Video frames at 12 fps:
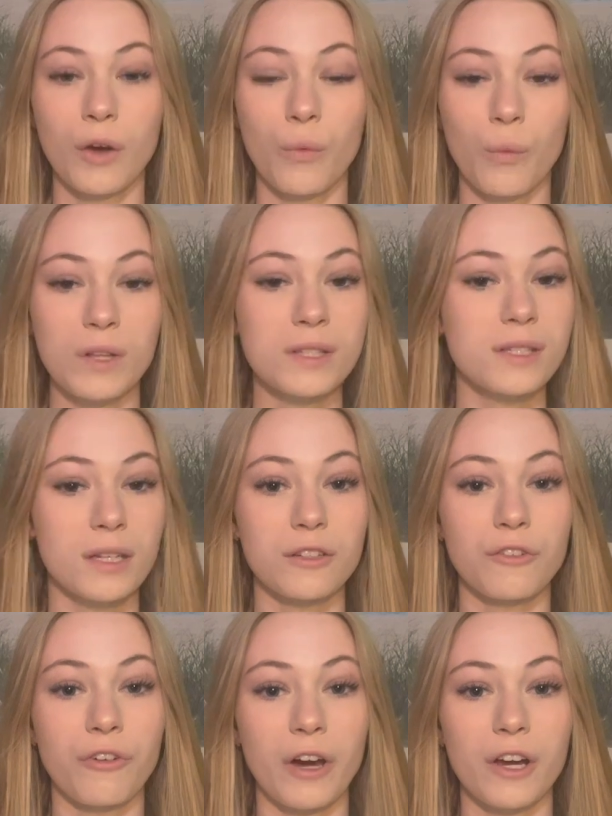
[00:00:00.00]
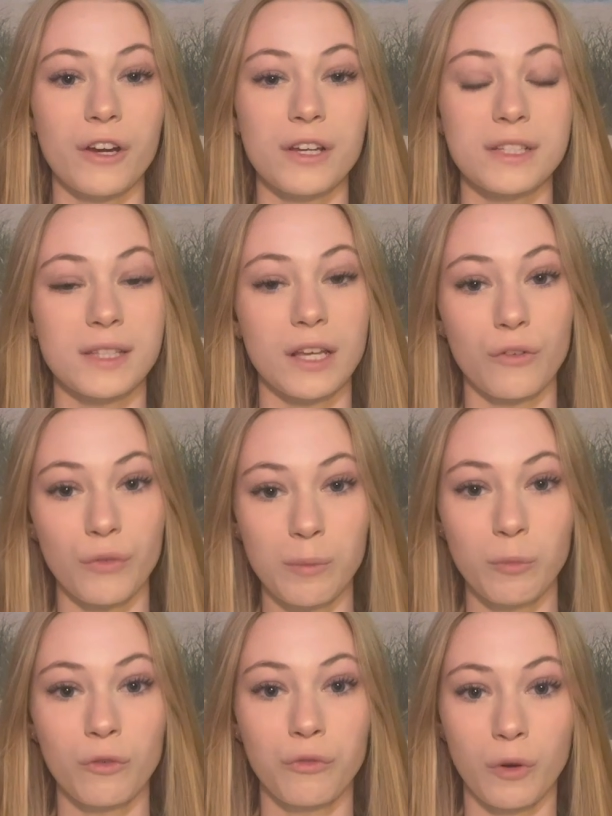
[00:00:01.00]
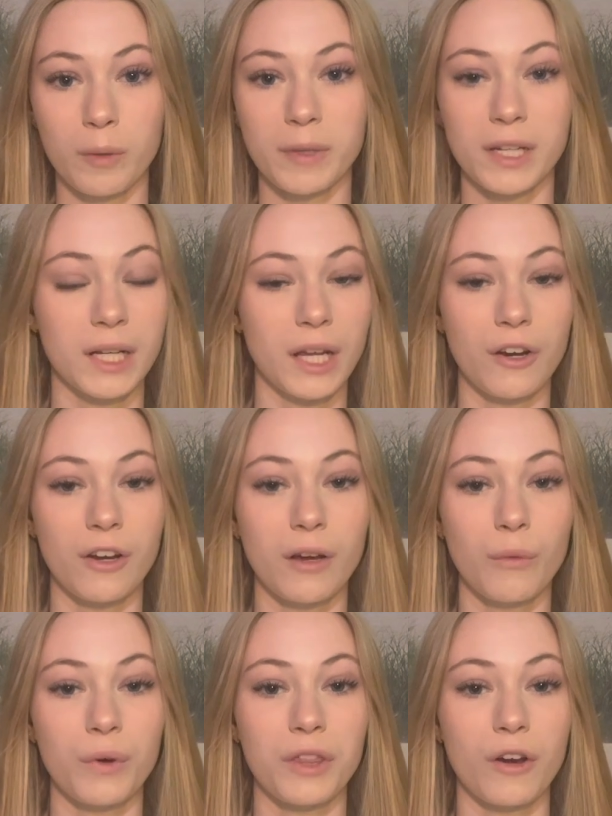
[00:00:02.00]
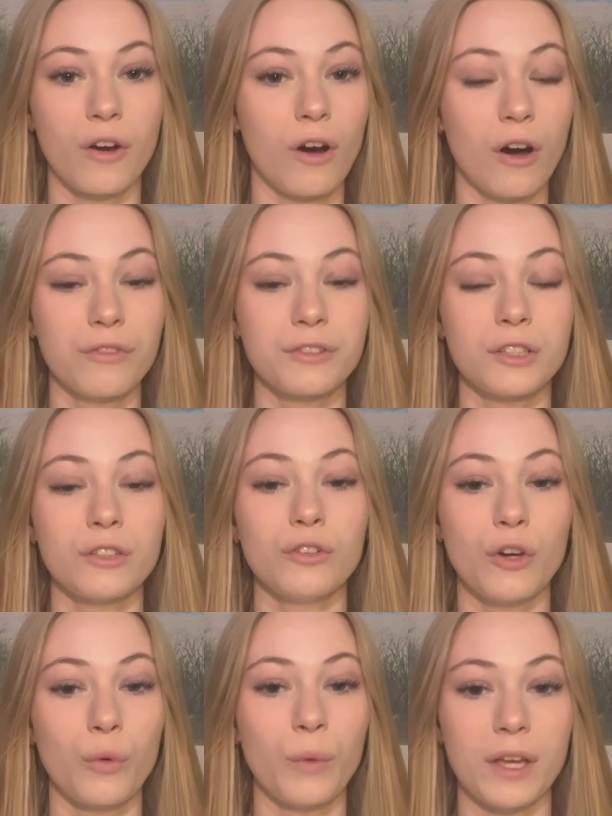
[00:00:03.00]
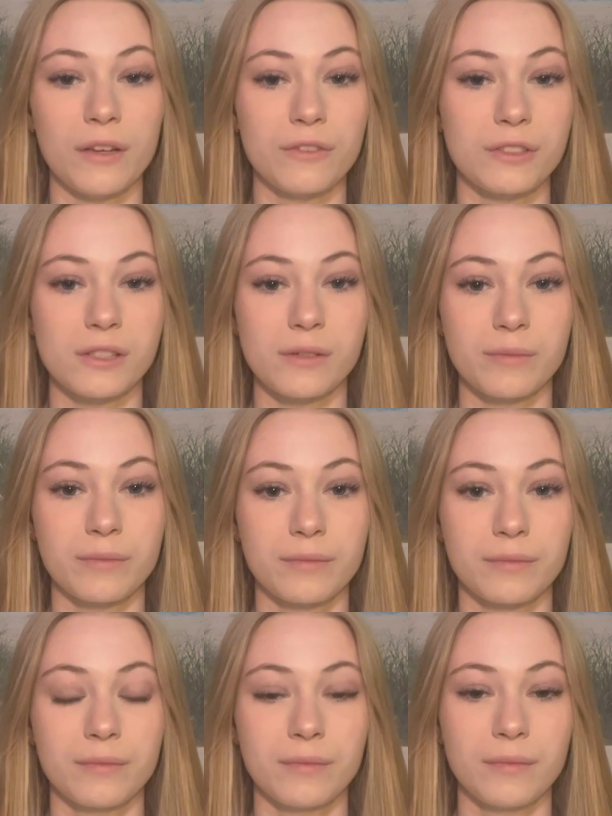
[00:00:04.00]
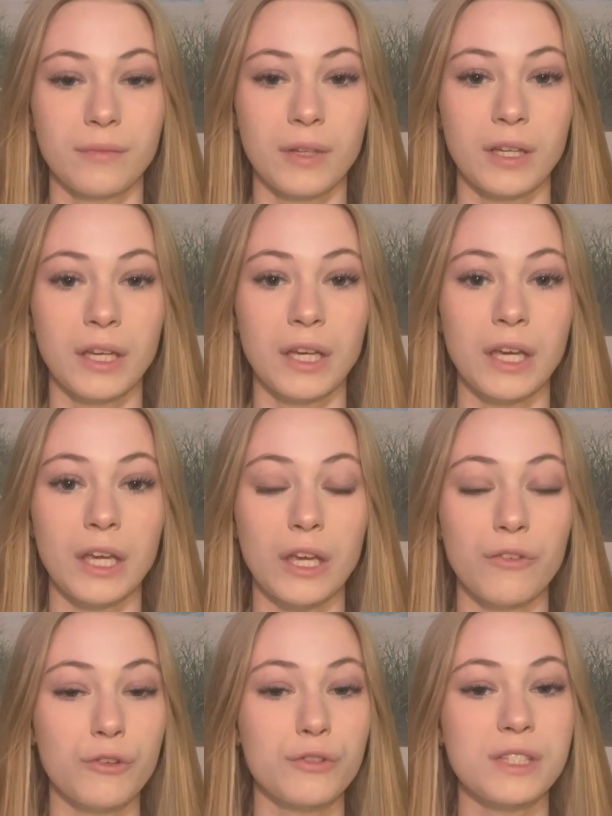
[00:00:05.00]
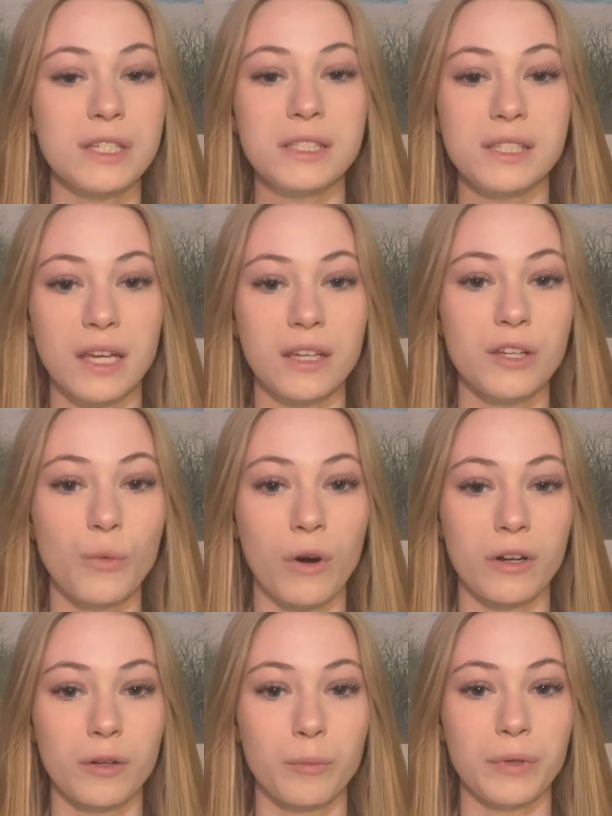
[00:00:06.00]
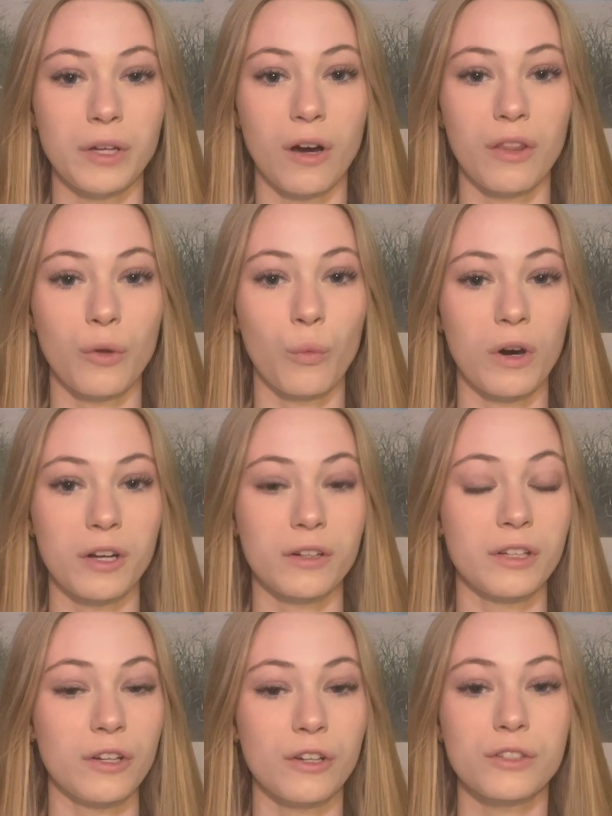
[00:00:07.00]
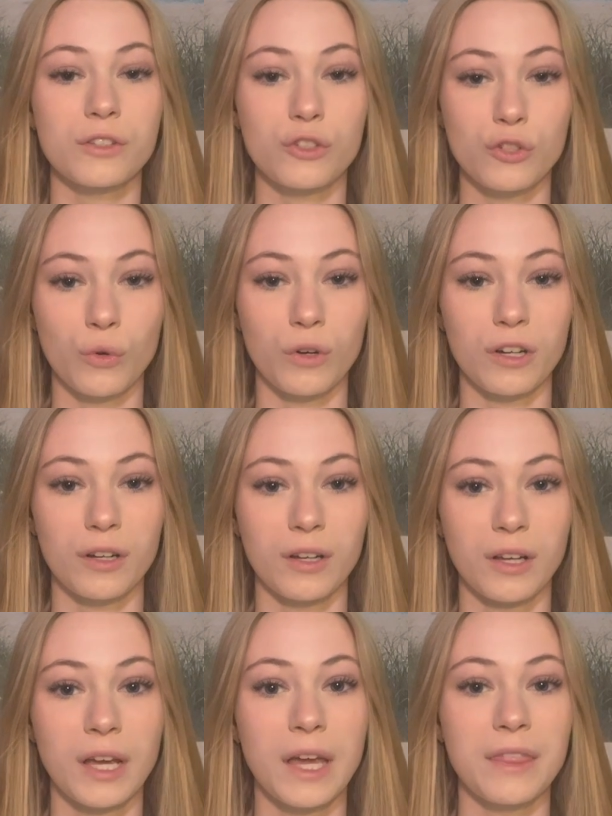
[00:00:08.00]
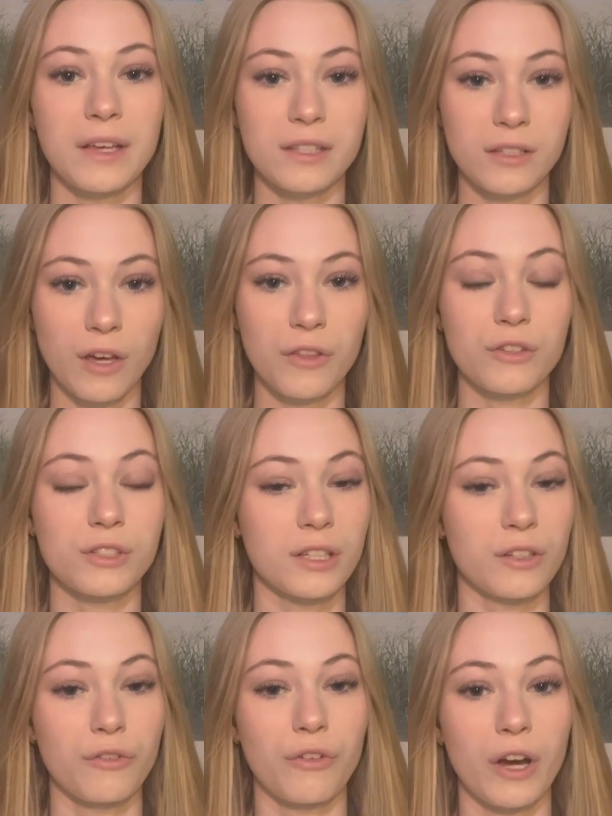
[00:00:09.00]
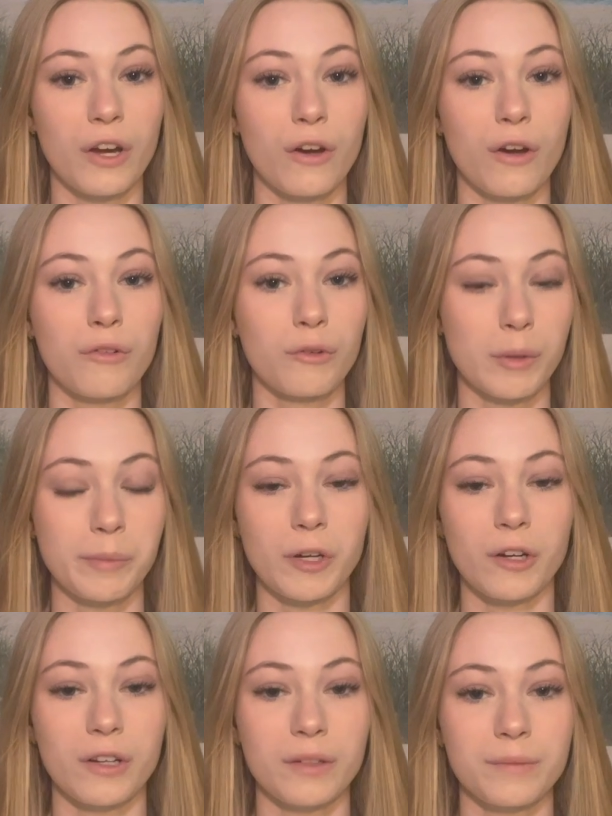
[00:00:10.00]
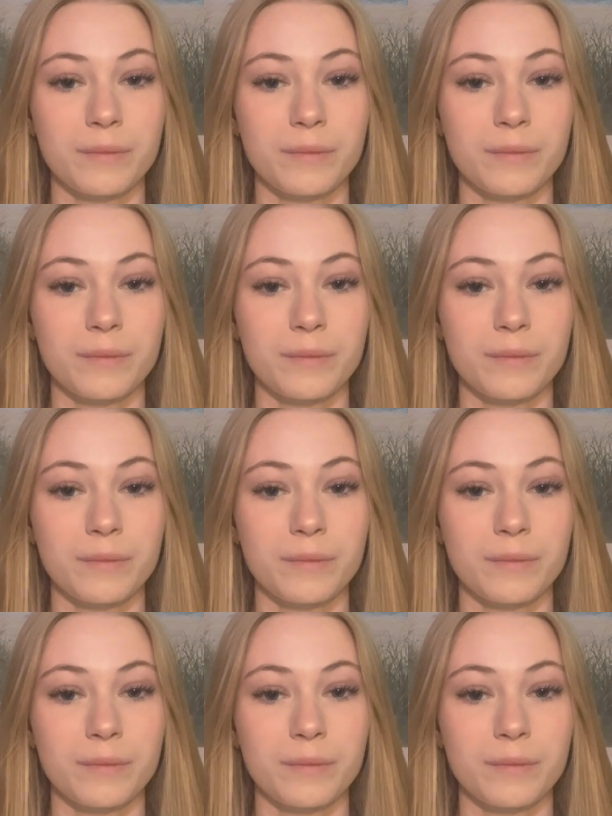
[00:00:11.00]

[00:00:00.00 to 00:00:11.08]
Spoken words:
One signifier is that a rip will form in an area where there are often no waves. If you see sandy water beyond the water nearest the shore, that's another signifier of a rip current.